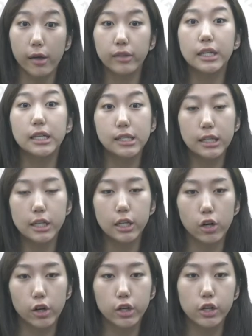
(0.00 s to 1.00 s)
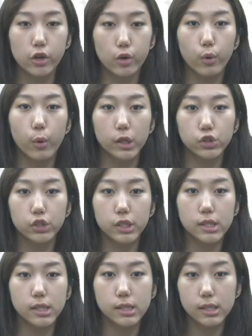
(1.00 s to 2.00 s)
these ERQ
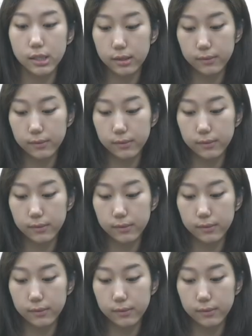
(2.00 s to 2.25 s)
questions.